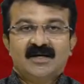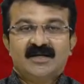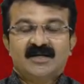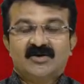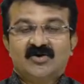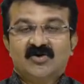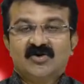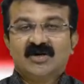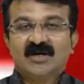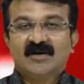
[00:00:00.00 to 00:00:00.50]
The
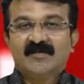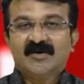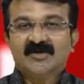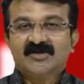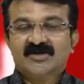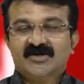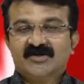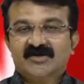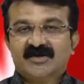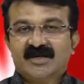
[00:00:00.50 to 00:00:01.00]
corona
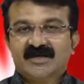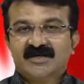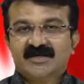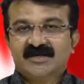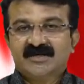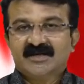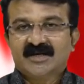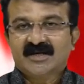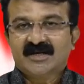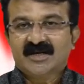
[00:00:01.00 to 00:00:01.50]
positive
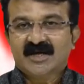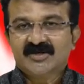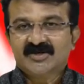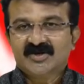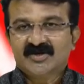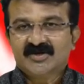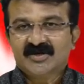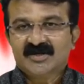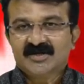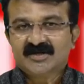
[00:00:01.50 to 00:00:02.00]
cases and
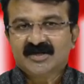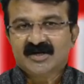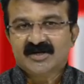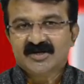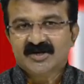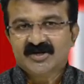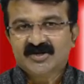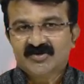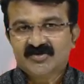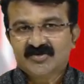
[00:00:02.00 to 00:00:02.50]
casualties
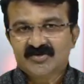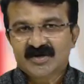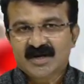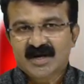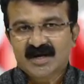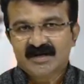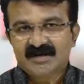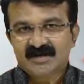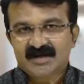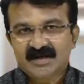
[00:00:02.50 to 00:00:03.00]
continue to
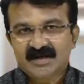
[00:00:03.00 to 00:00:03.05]
rise